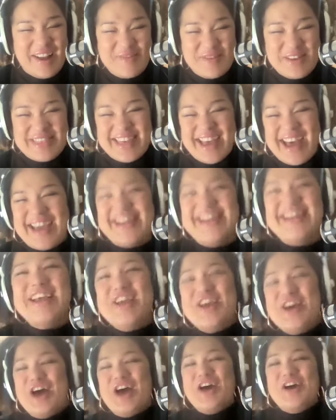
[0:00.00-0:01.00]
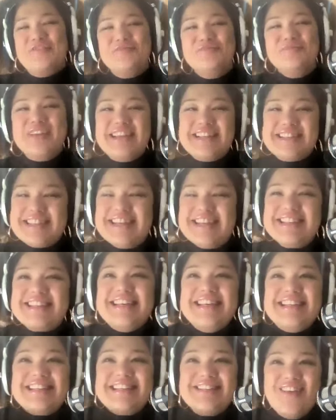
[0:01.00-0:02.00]
How about that? Um, but it's
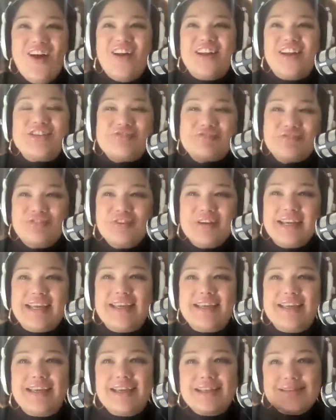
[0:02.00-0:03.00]
it's it's not. It's freeing.